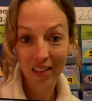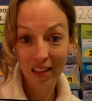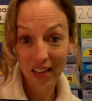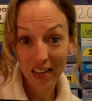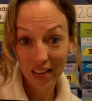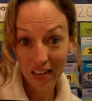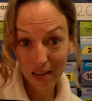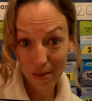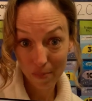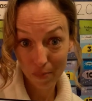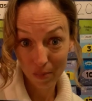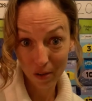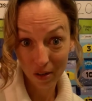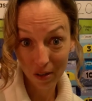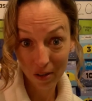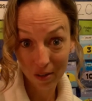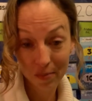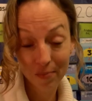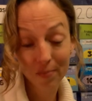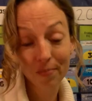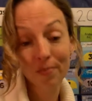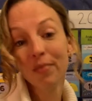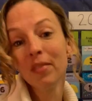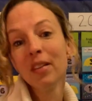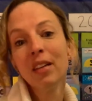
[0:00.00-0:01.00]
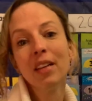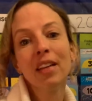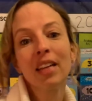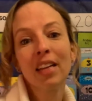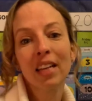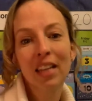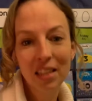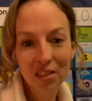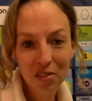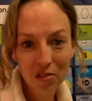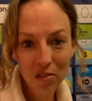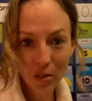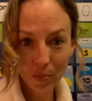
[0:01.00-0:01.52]
April.
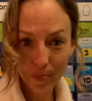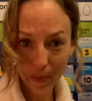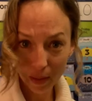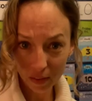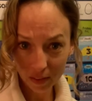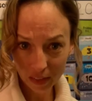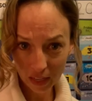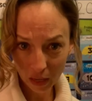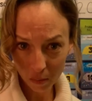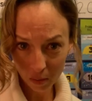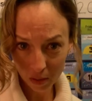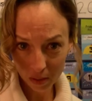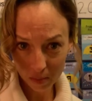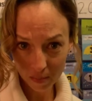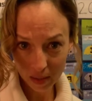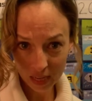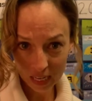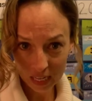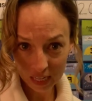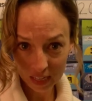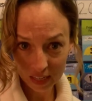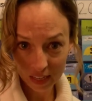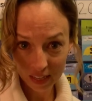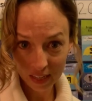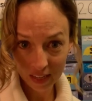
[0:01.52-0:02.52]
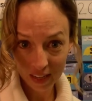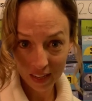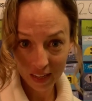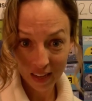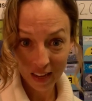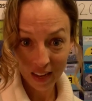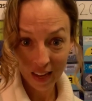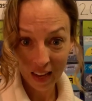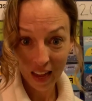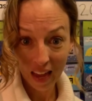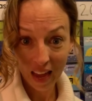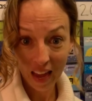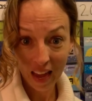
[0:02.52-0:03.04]
Can you spell that with me?
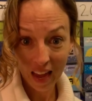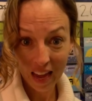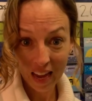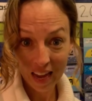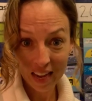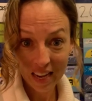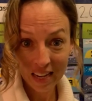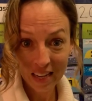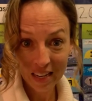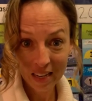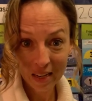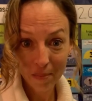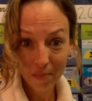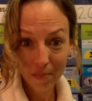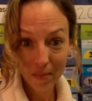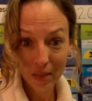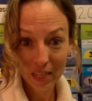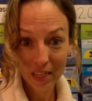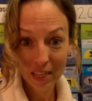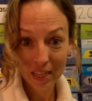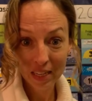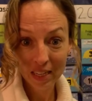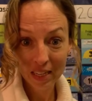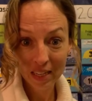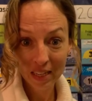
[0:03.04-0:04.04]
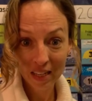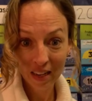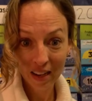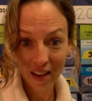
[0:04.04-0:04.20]
A-P-R-I-L.